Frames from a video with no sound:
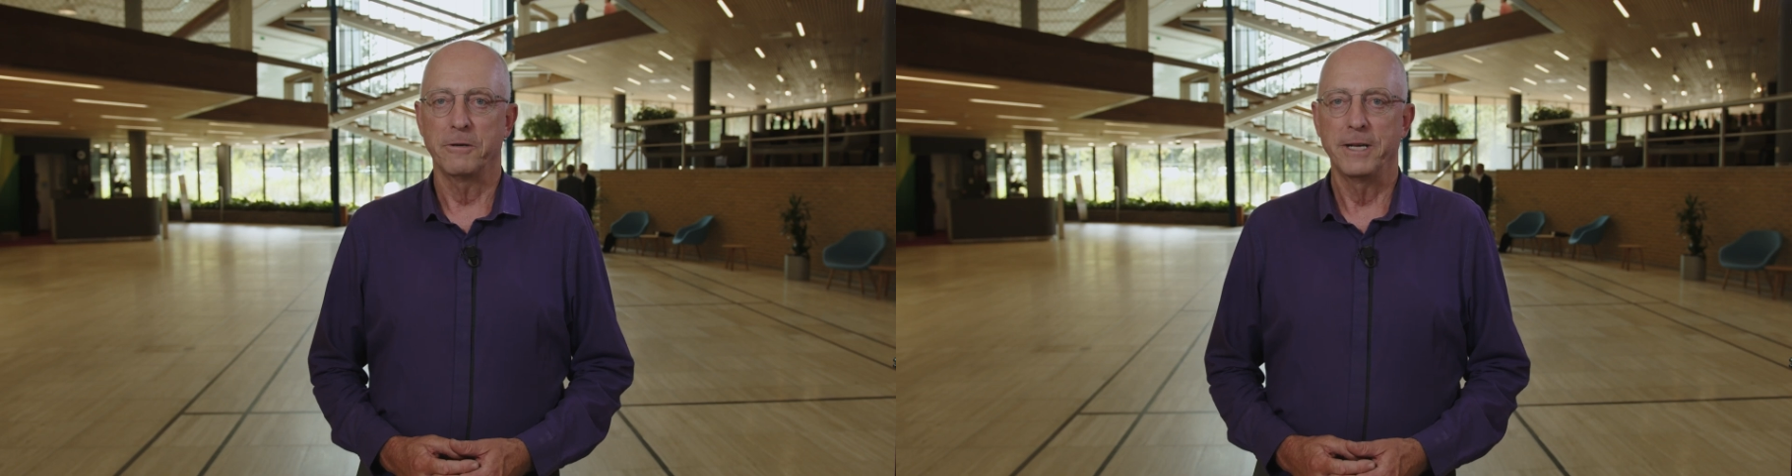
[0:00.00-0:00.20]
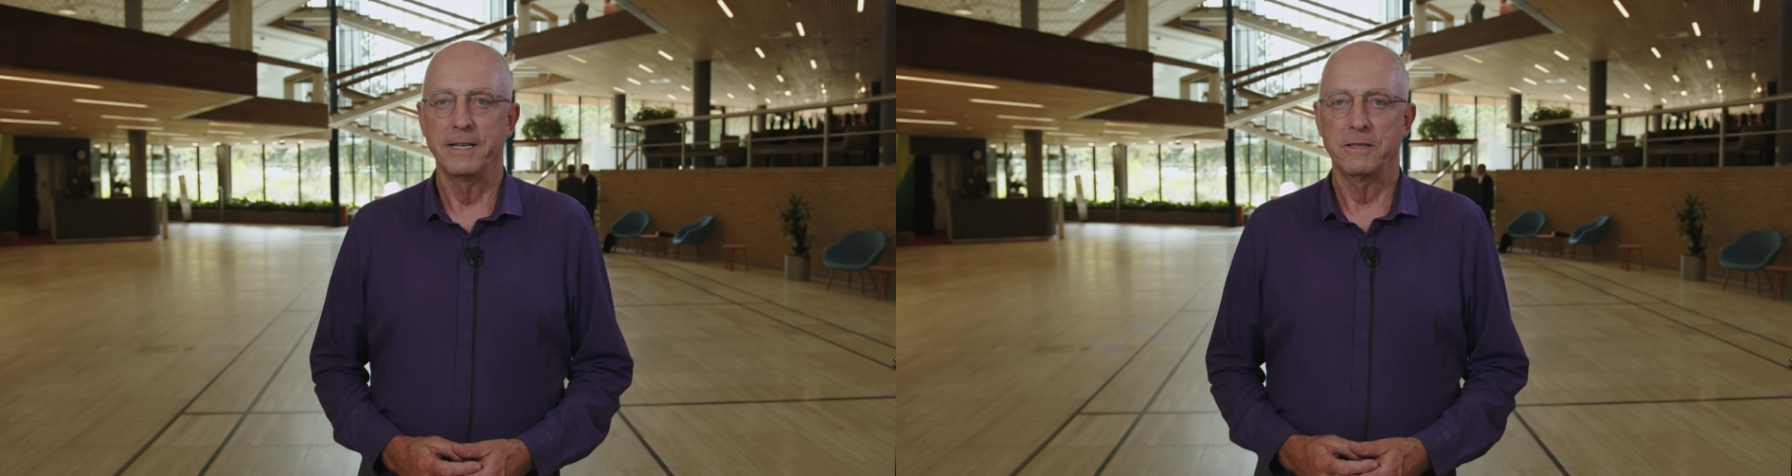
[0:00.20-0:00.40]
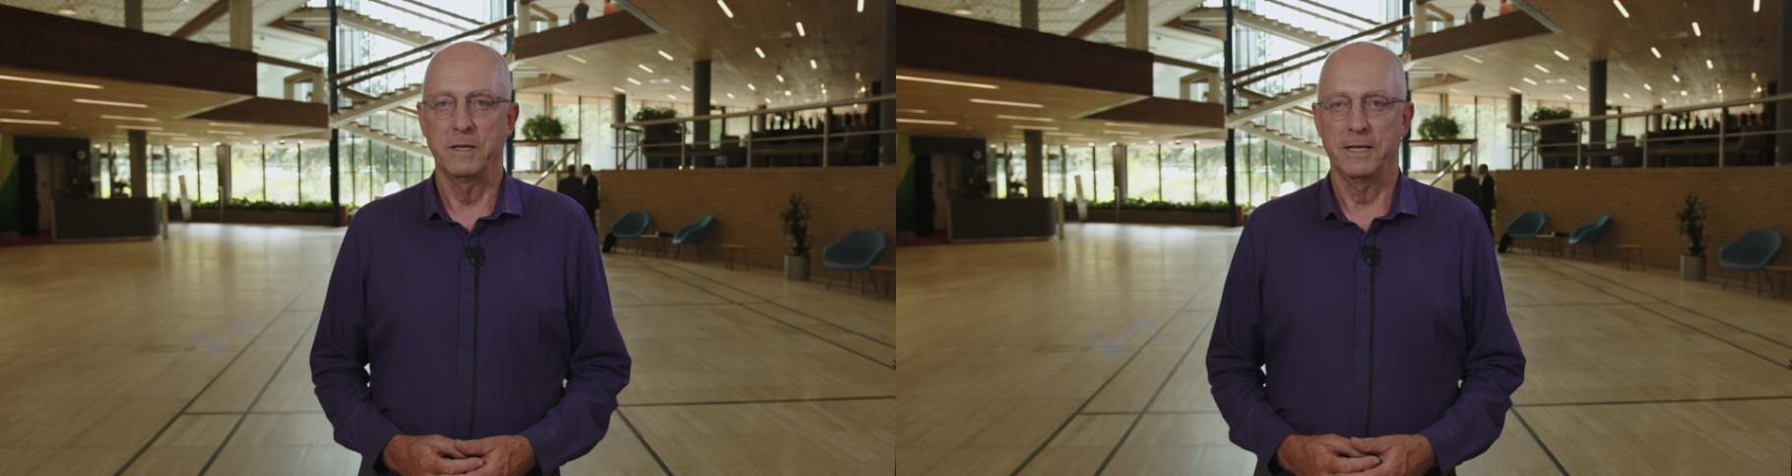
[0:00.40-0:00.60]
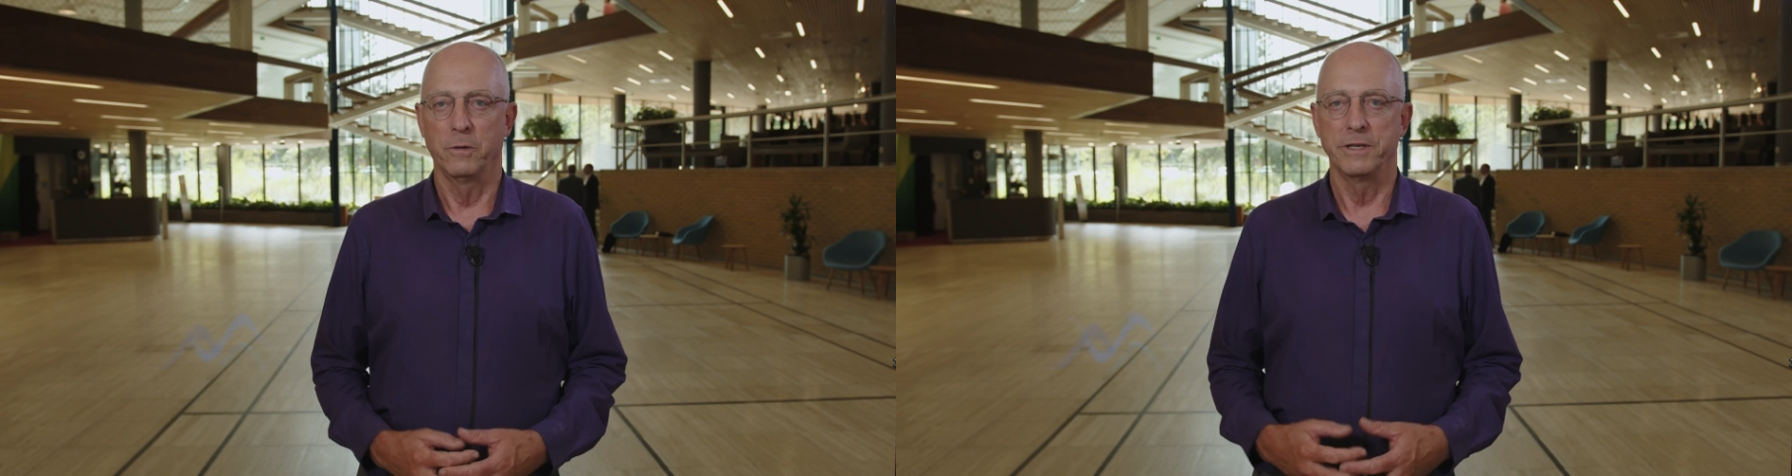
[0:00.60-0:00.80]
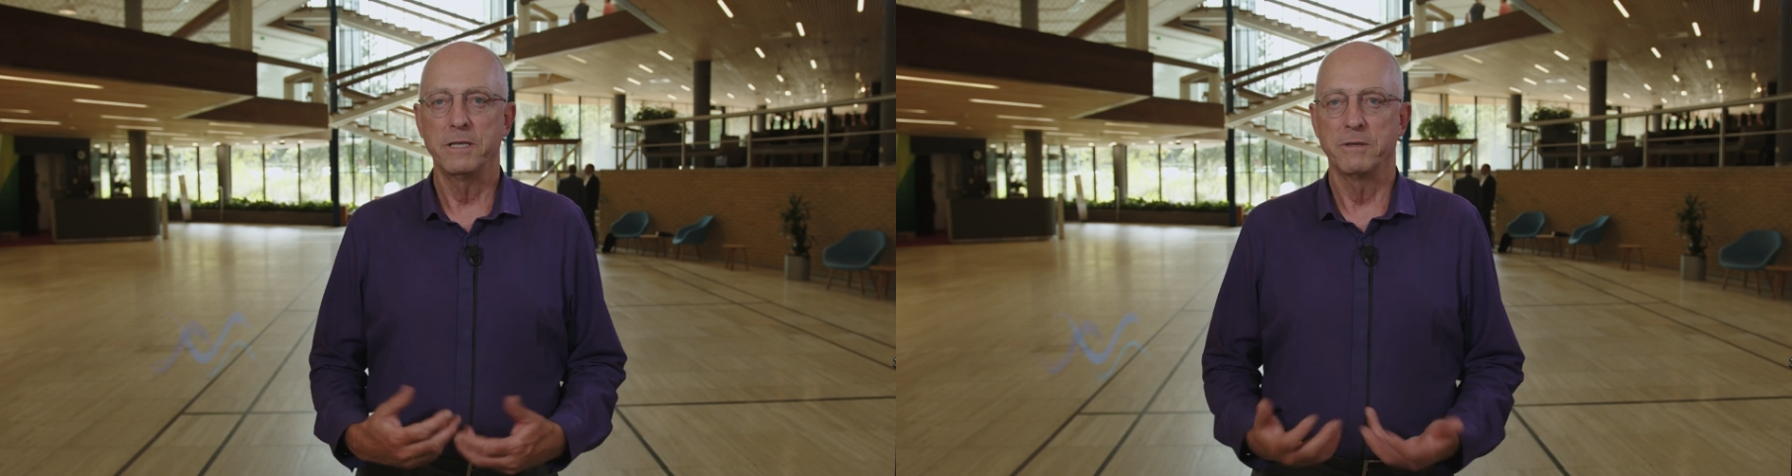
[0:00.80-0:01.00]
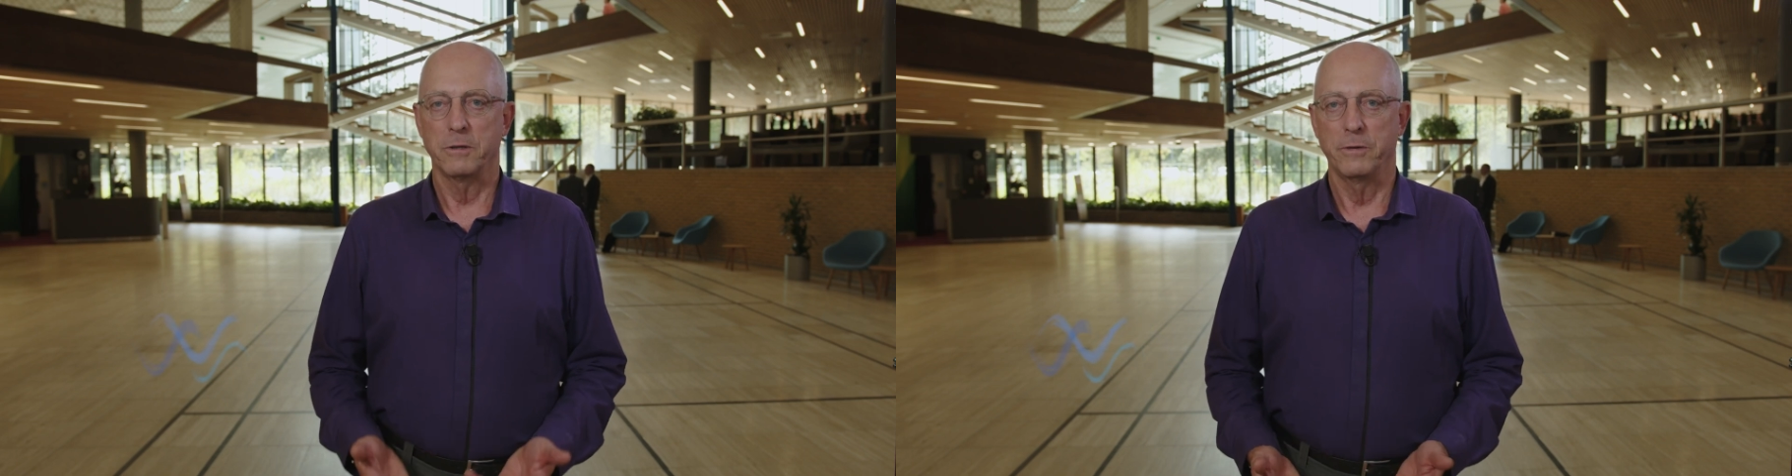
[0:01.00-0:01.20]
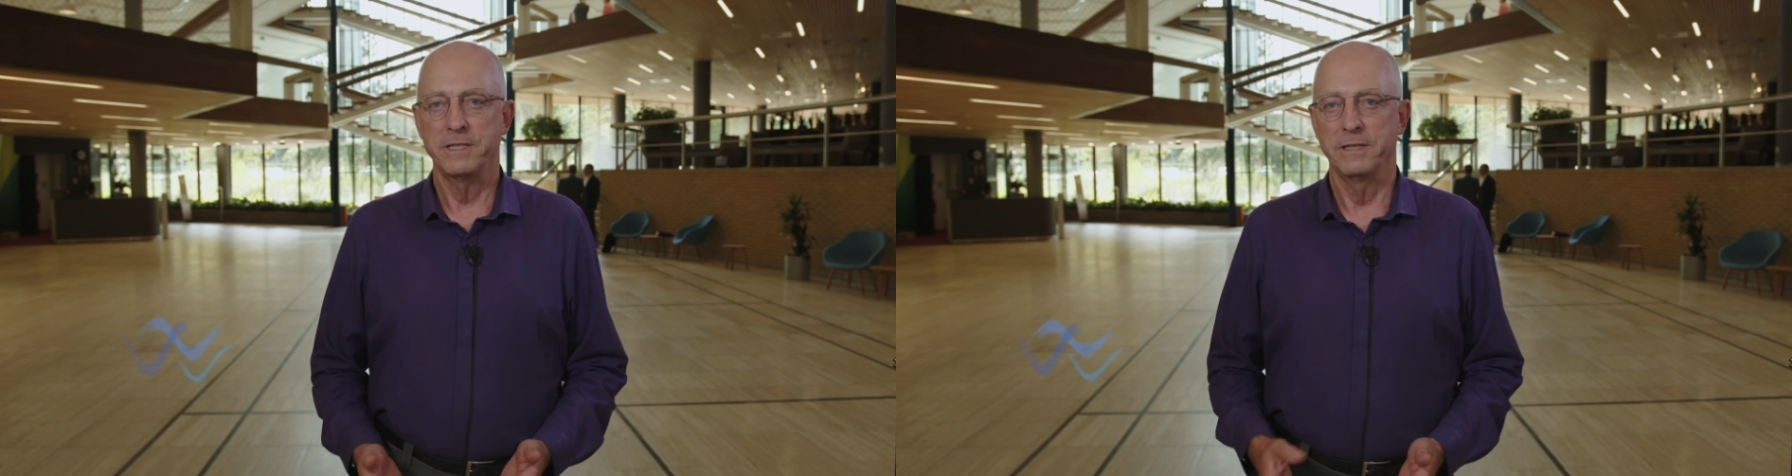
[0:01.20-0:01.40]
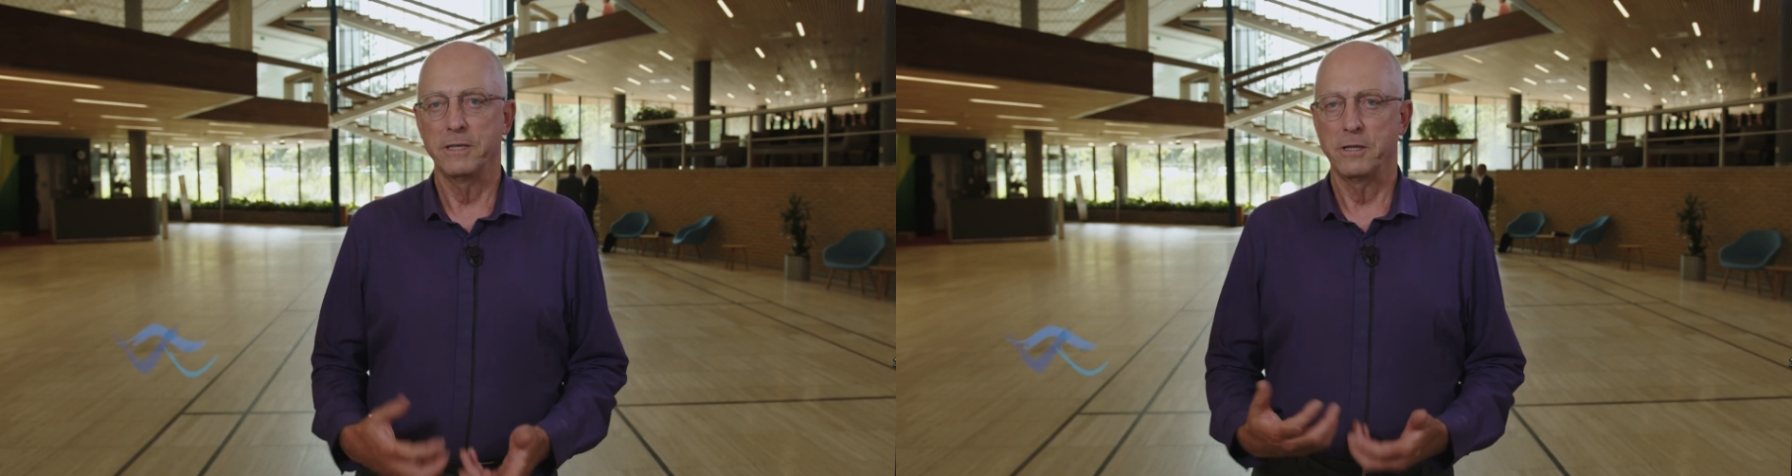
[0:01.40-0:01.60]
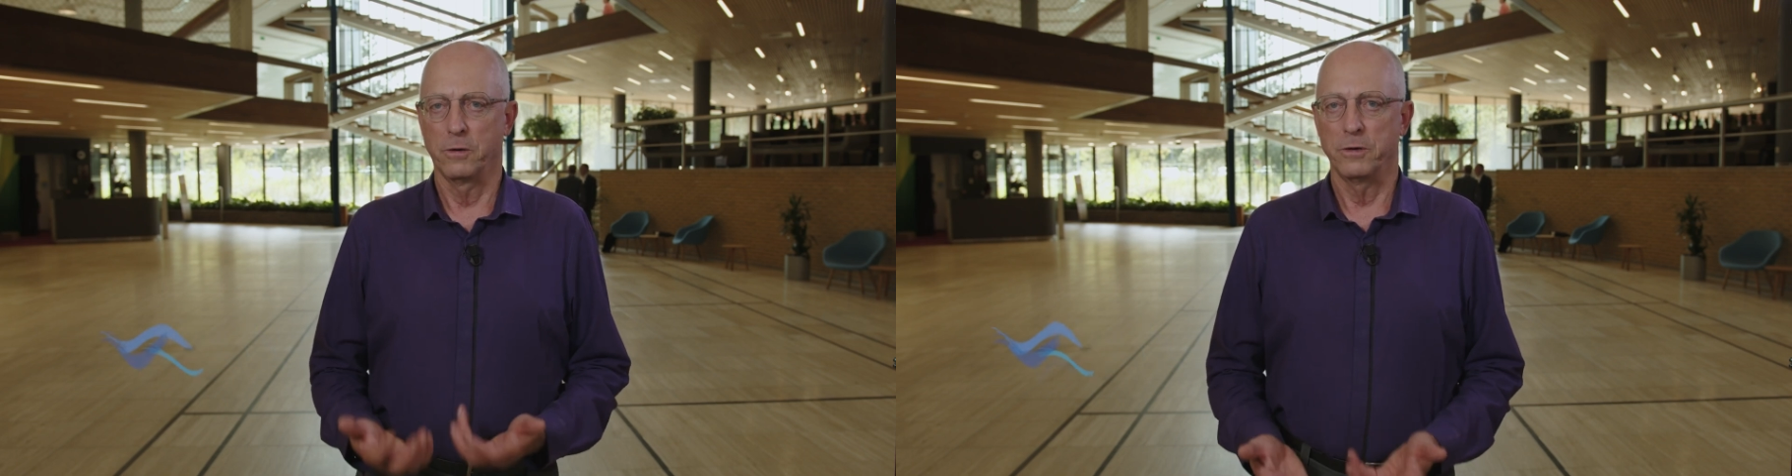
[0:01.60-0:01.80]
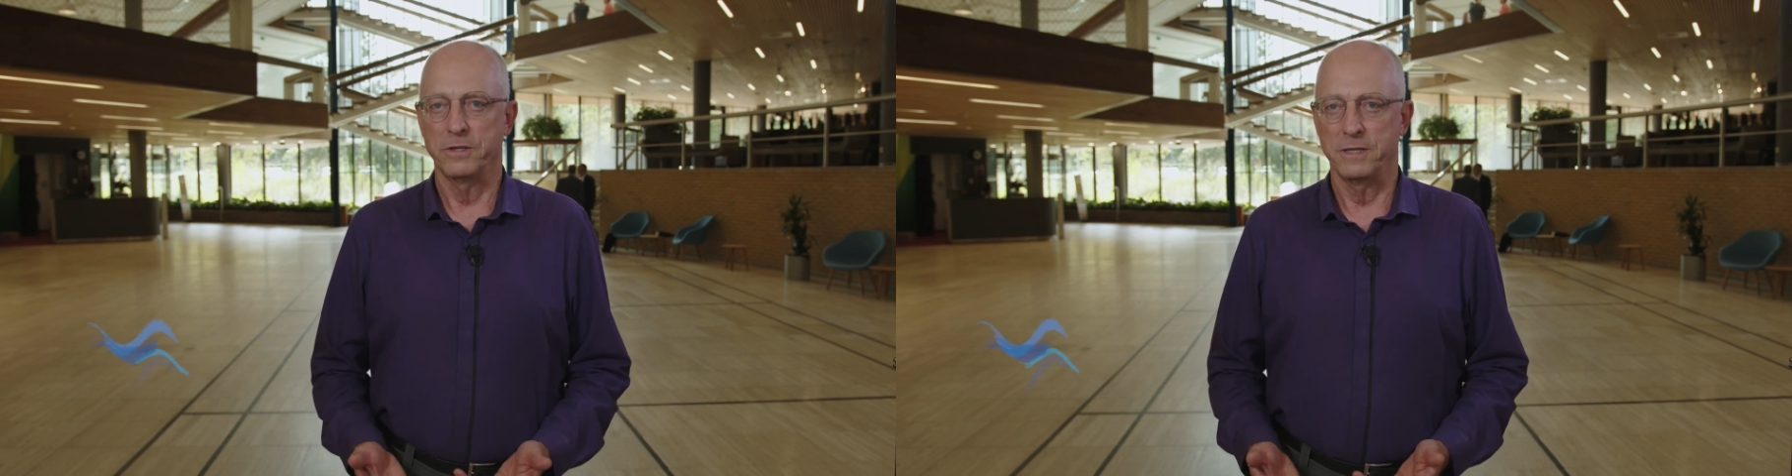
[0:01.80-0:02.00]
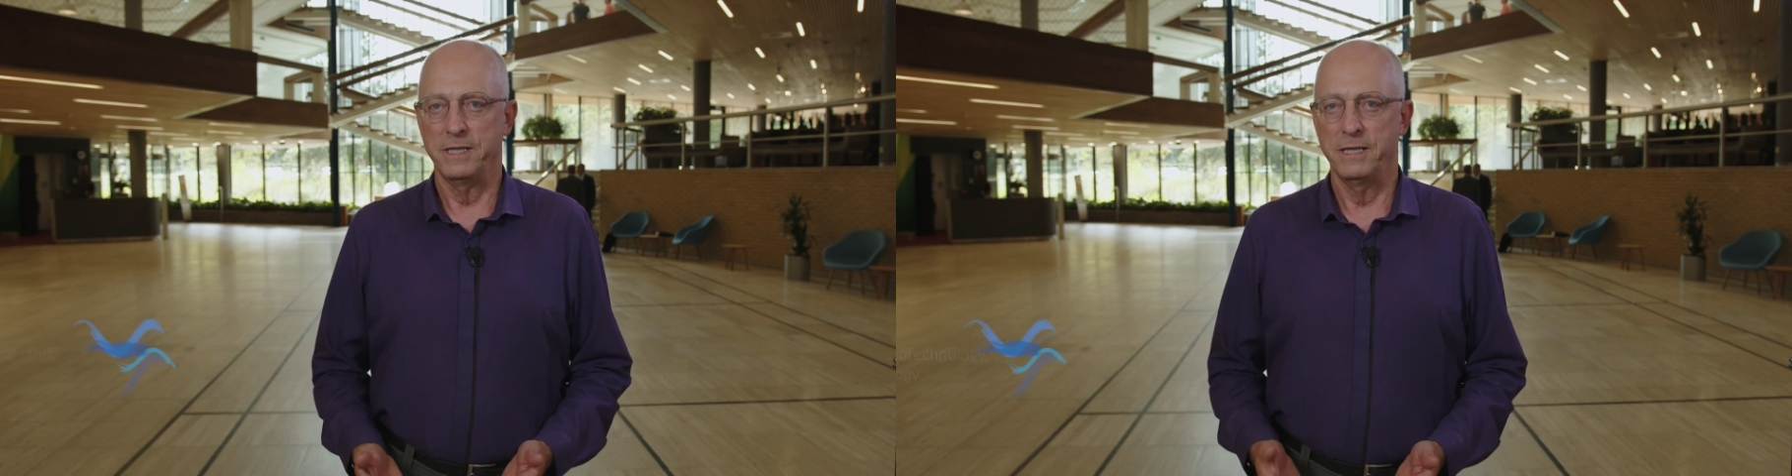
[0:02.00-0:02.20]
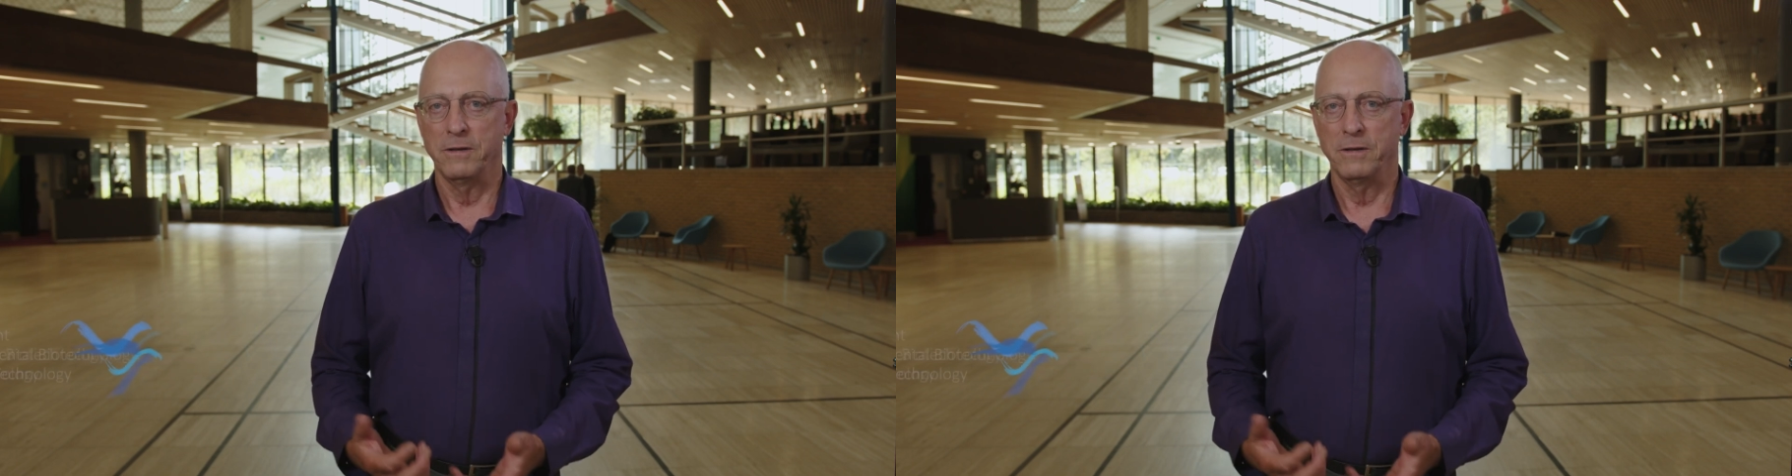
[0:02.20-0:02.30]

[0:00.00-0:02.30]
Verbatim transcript: Nereda technology was originally curiosity